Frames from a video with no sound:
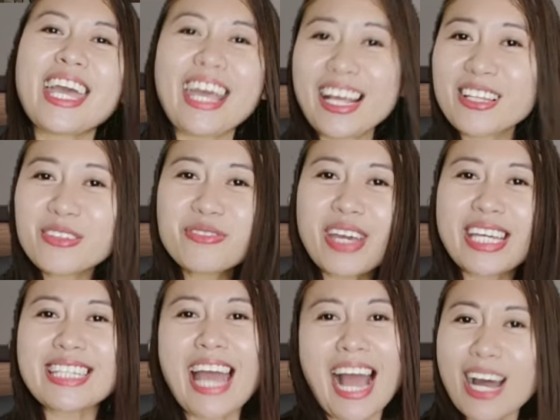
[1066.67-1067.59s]

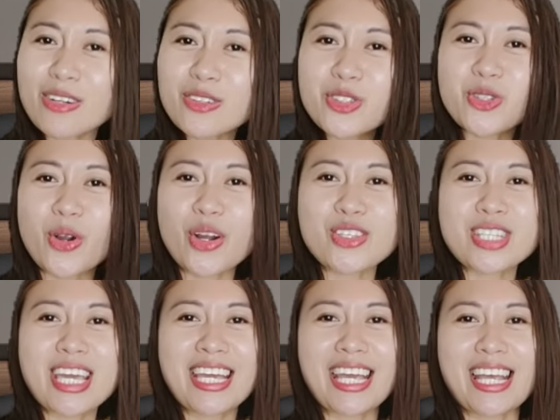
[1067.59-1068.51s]
Elevate
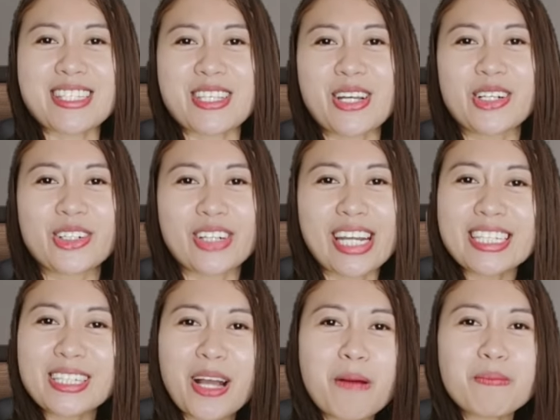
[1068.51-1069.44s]
Outsourcing is a
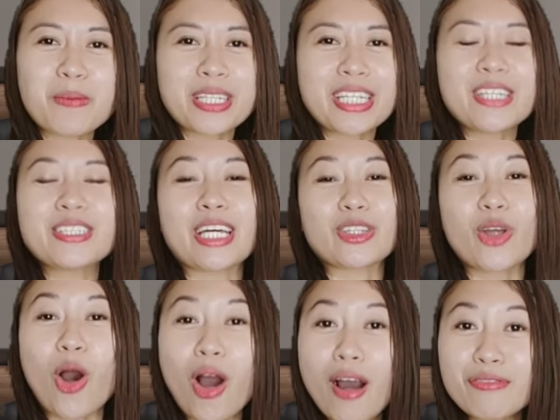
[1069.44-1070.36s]
great company that
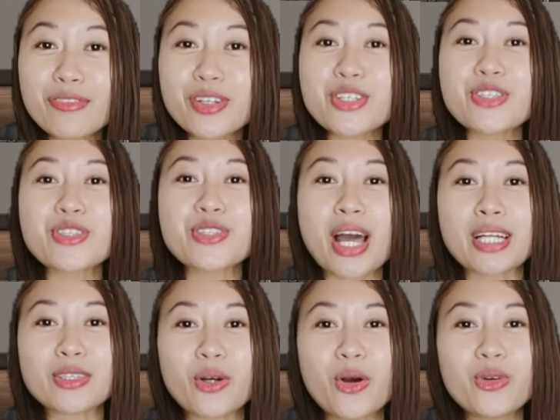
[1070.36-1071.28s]
offers
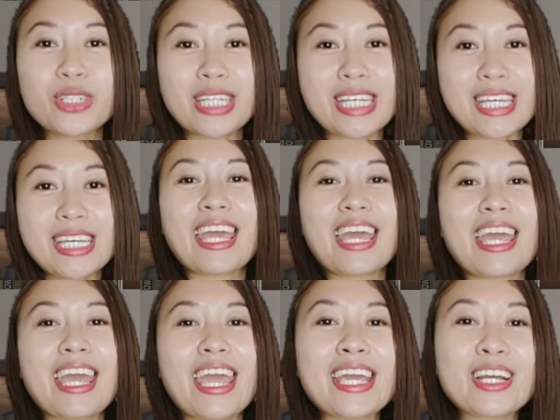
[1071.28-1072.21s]
not only
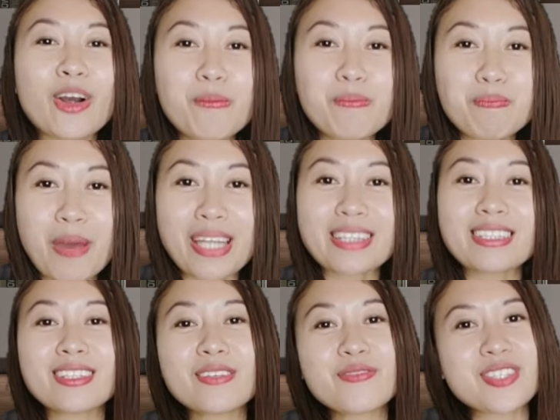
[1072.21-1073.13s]
a
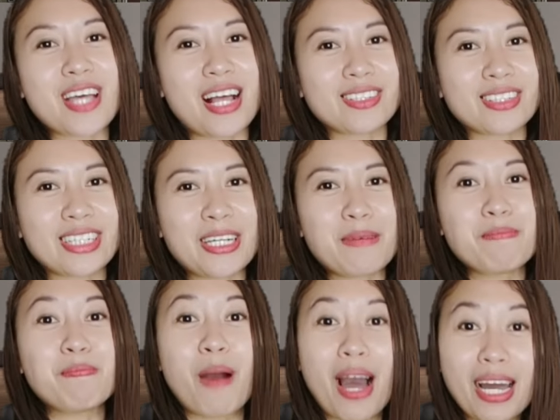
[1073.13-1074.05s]
competitive salary,
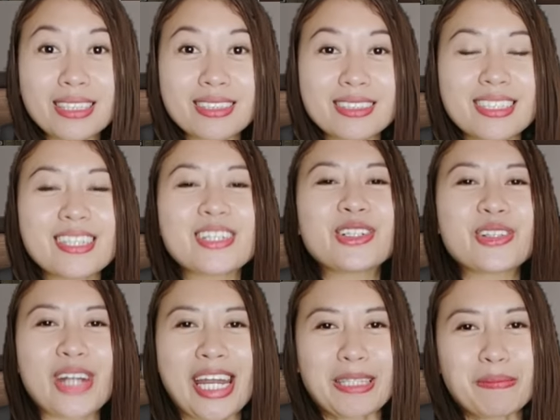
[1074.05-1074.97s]
but
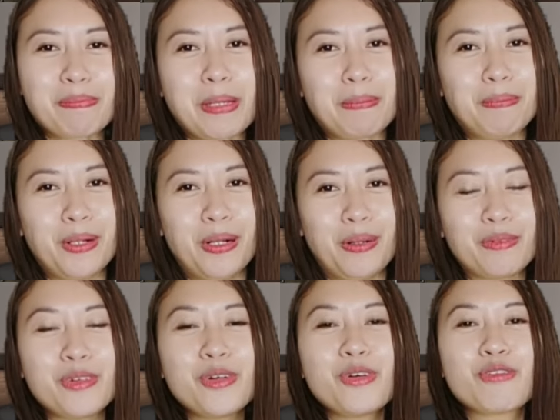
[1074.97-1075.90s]
great people.
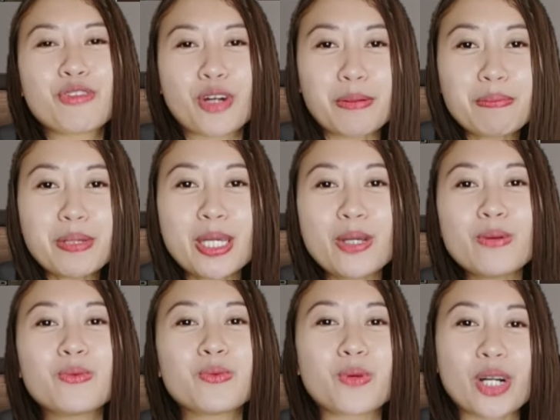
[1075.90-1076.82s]
For me,
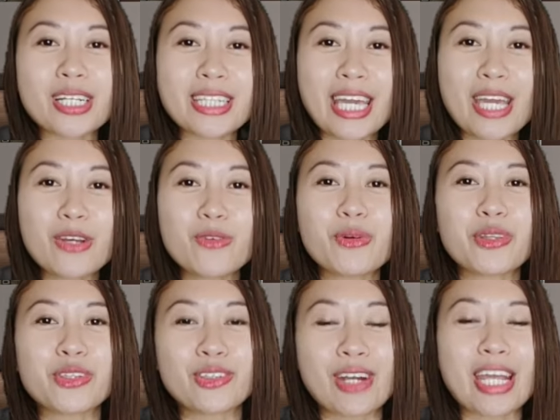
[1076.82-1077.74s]
working
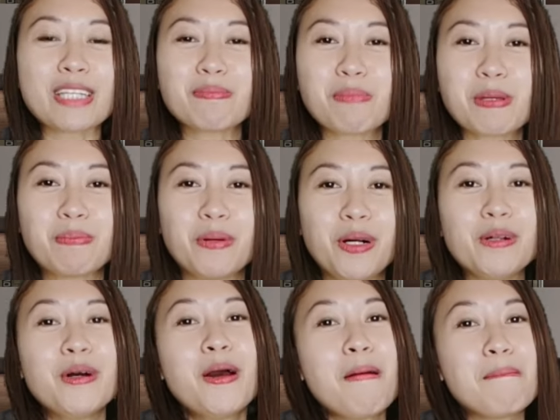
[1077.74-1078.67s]
with great
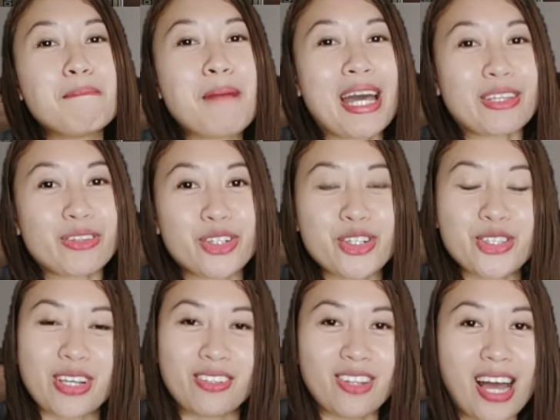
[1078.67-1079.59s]
people
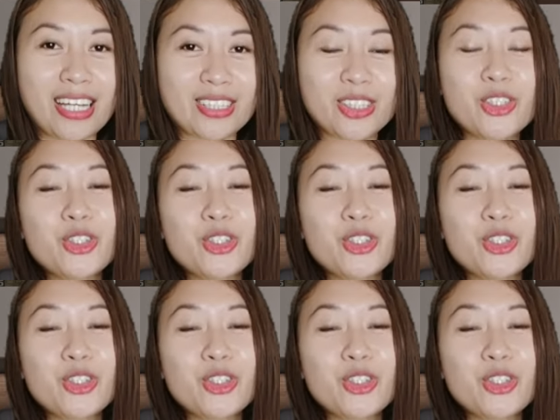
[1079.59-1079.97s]
matters a lot.